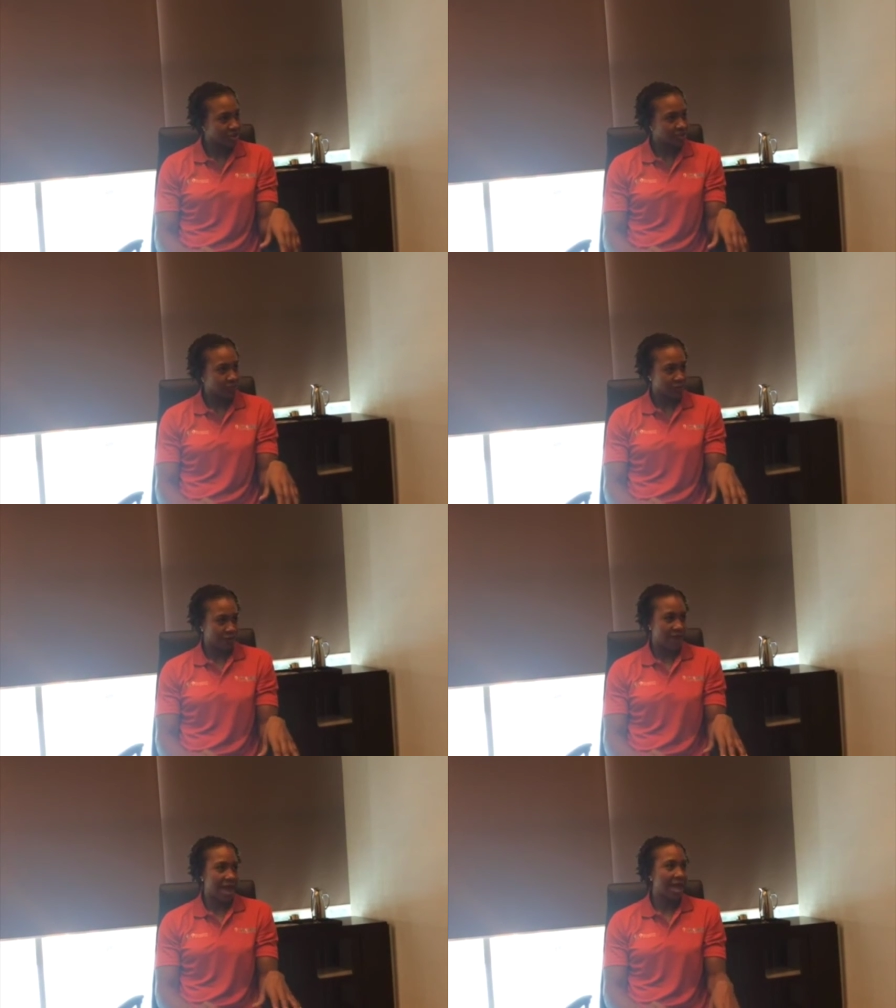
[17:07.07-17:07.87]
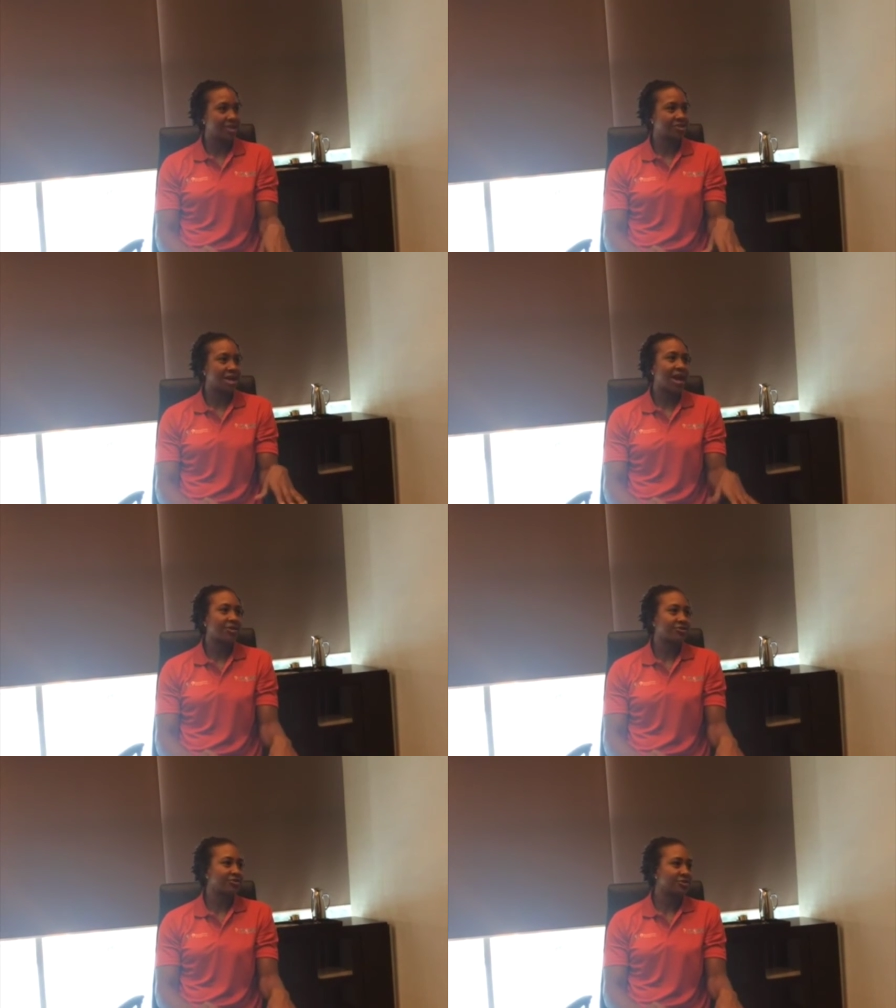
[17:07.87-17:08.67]
is one of the highest
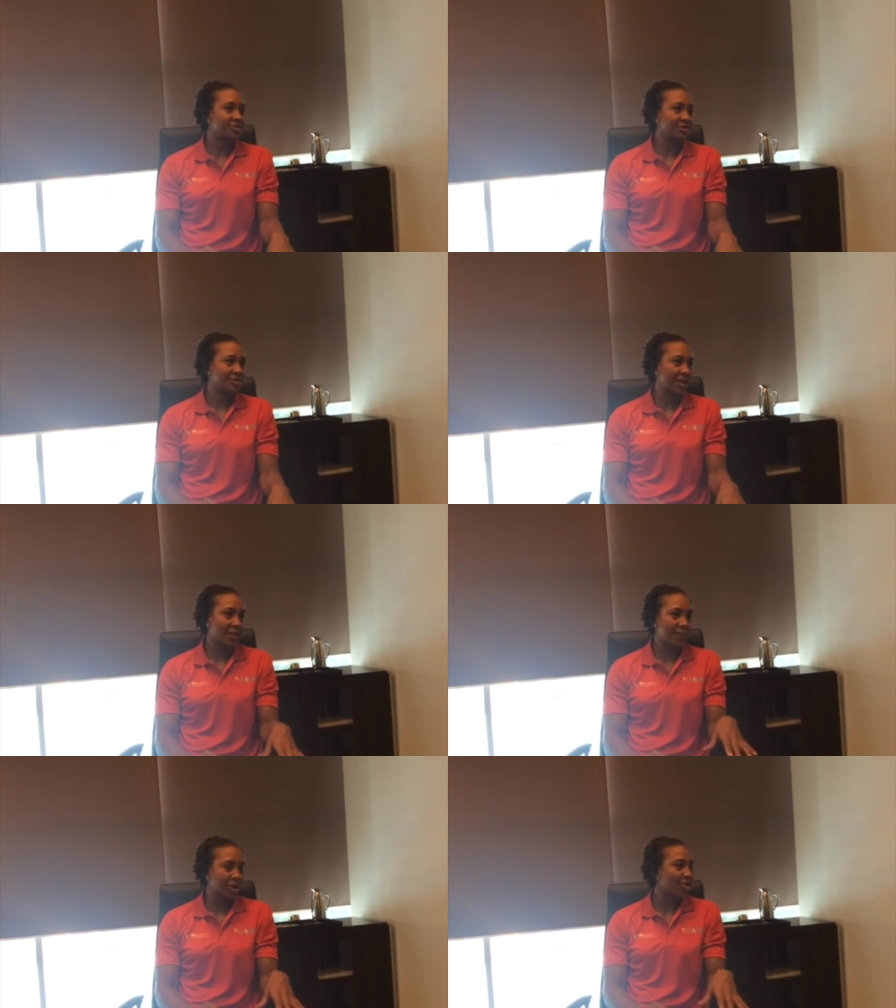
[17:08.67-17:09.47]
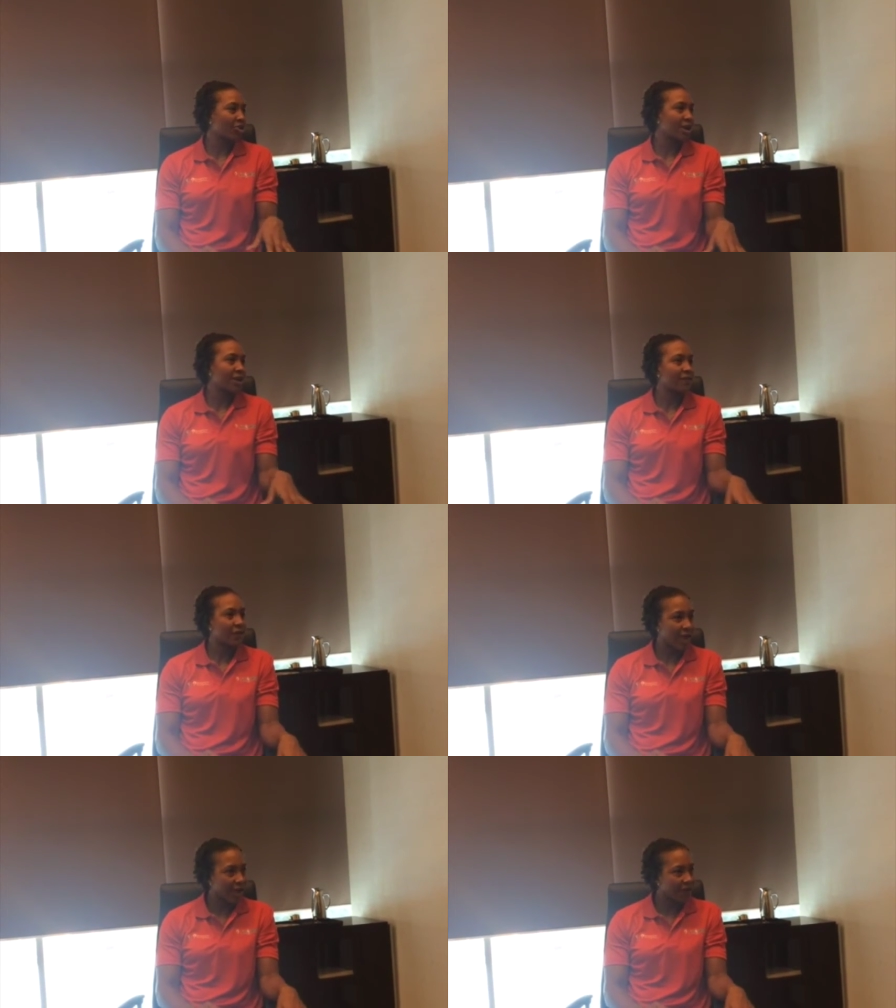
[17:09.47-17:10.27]
honors that a player can
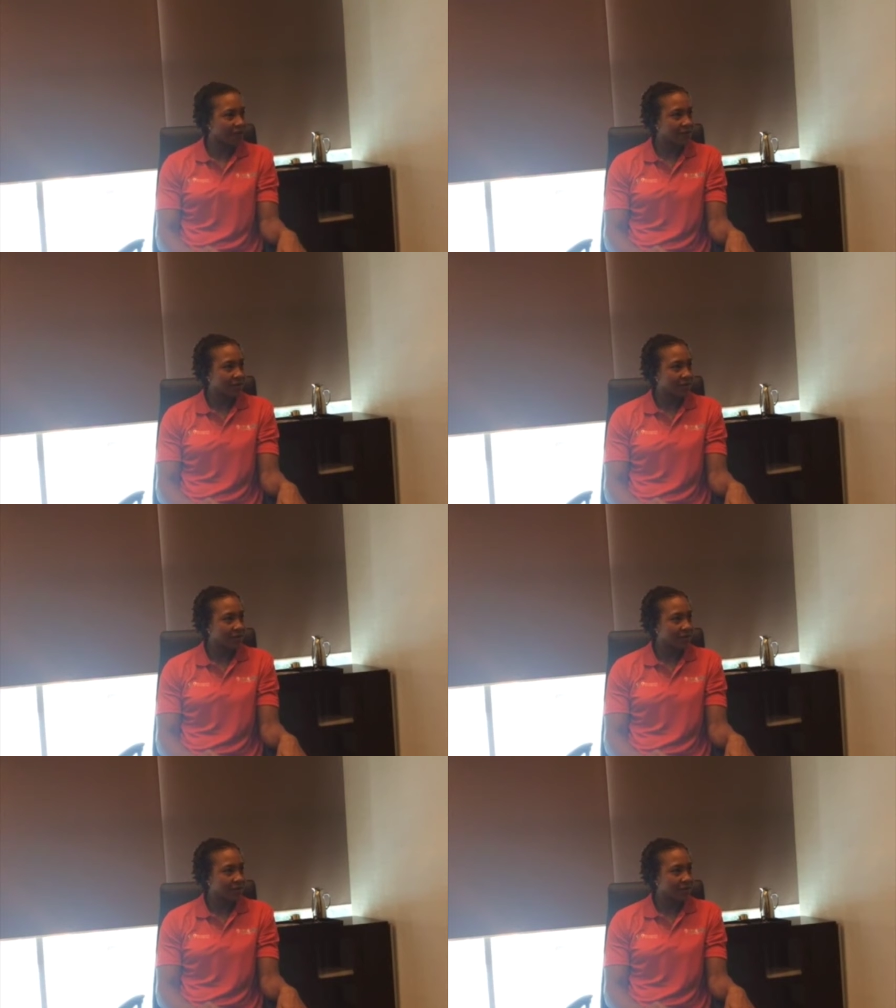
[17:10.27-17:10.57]
ever have.